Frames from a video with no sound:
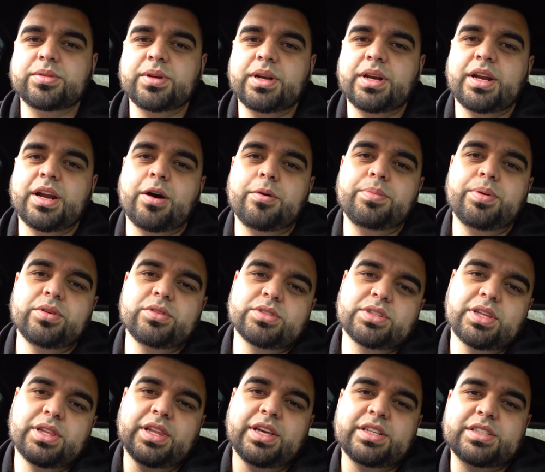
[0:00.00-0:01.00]
one and I'll
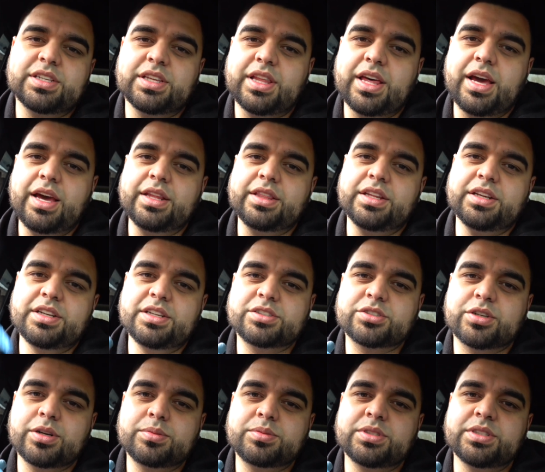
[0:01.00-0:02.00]
post a link to that in the
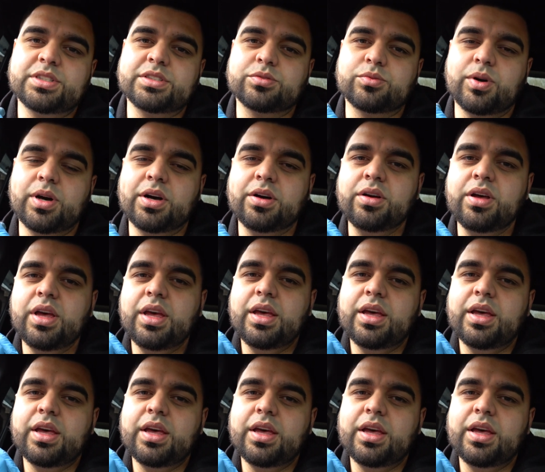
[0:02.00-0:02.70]
description as well.